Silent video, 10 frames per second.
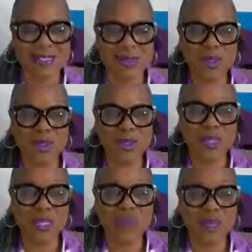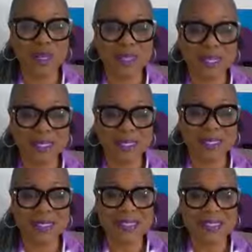was written for
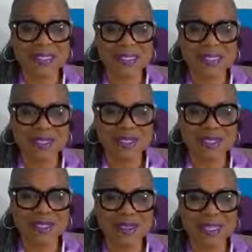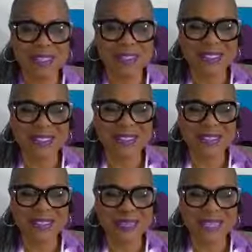us in
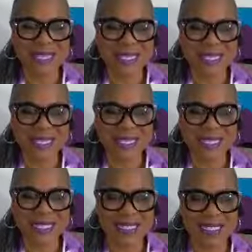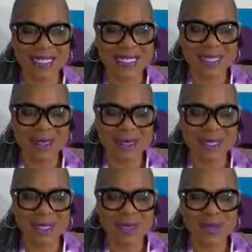2003
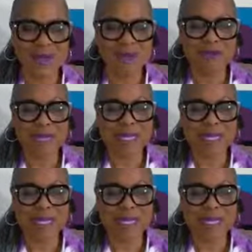because we've been